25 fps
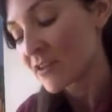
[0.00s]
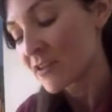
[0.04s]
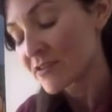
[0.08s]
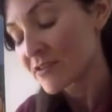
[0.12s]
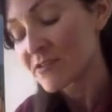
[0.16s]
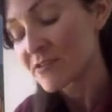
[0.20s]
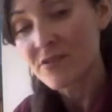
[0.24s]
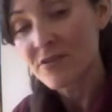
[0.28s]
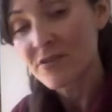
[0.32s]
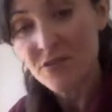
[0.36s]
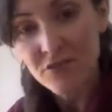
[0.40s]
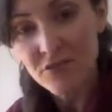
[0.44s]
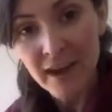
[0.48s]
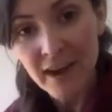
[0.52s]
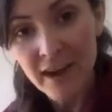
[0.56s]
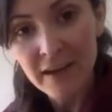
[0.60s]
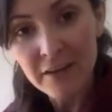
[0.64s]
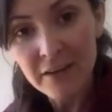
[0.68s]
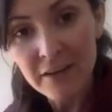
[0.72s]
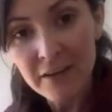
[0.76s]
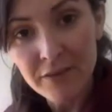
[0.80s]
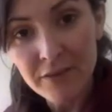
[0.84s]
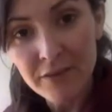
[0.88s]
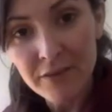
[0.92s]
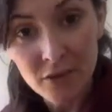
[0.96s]

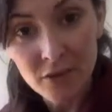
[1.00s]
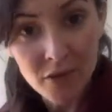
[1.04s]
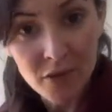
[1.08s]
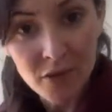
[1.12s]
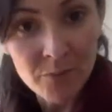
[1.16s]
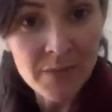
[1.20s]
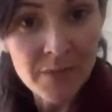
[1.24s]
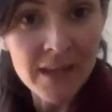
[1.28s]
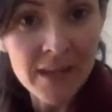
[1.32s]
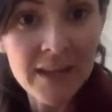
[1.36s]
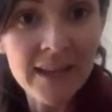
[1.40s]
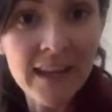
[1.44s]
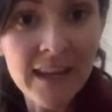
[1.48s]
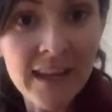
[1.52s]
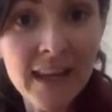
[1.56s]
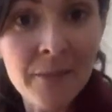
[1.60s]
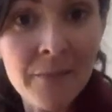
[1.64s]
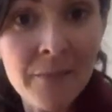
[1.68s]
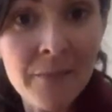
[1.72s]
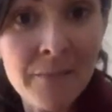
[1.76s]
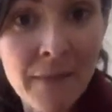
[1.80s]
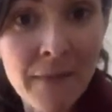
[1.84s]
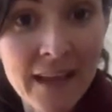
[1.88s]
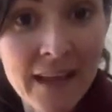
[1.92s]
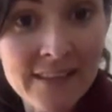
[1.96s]
strength, you know, can be in like
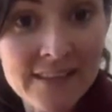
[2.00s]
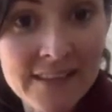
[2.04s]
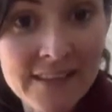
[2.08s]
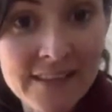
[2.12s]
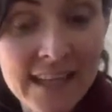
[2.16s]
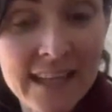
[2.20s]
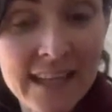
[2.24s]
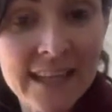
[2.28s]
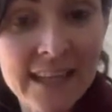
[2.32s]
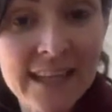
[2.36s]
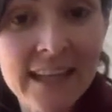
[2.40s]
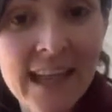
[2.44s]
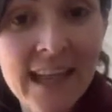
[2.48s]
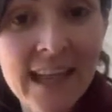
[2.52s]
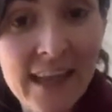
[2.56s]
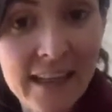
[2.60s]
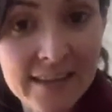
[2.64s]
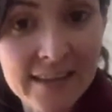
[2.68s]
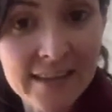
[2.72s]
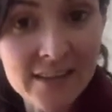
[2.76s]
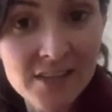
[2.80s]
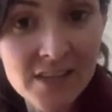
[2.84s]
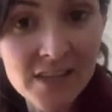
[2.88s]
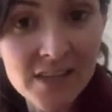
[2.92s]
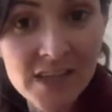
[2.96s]
a masculine
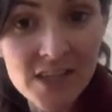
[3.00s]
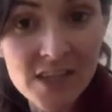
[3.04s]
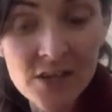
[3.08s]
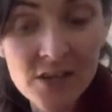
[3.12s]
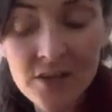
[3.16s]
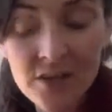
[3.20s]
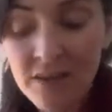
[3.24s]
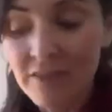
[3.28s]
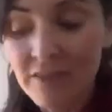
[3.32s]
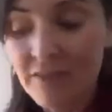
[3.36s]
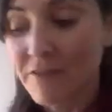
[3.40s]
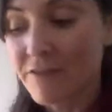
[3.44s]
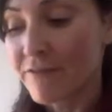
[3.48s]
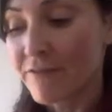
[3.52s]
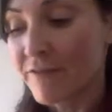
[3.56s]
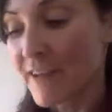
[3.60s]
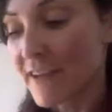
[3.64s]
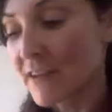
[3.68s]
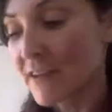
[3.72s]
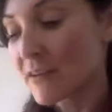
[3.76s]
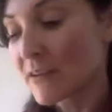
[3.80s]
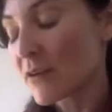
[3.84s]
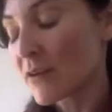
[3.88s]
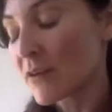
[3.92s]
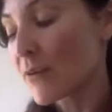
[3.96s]
energy. You can
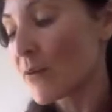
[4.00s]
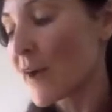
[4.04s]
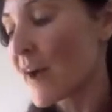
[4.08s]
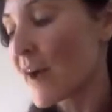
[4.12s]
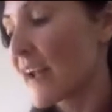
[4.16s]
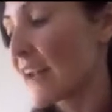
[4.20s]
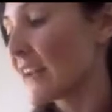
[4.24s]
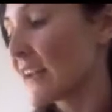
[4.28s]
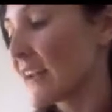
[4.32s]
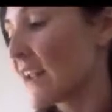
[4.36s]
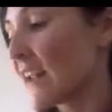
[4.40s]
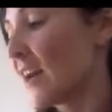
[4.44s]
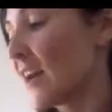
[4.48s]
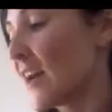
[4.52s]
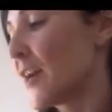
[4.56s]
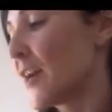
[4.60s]
feel quite